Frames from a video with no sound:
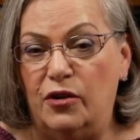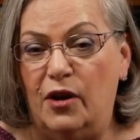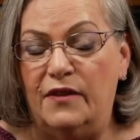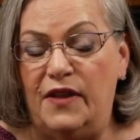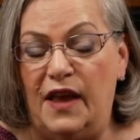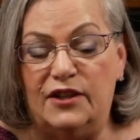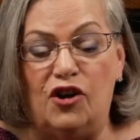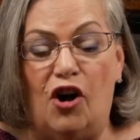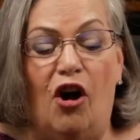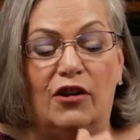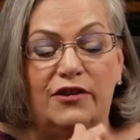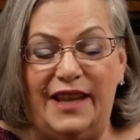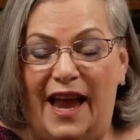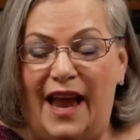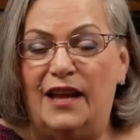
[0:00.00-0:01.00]
uh, that's all
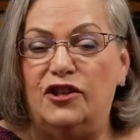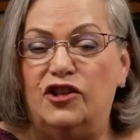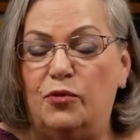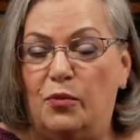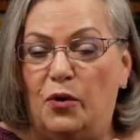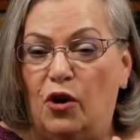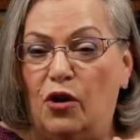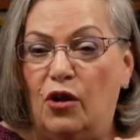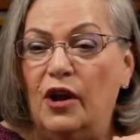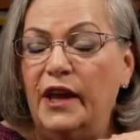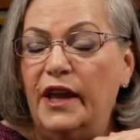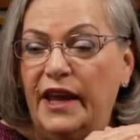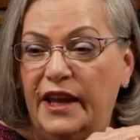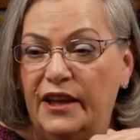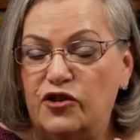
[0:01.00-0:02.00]
tangible
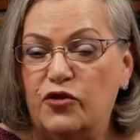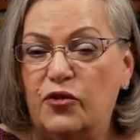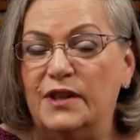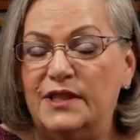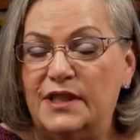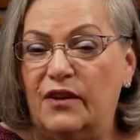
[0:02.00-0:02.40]
intrinsic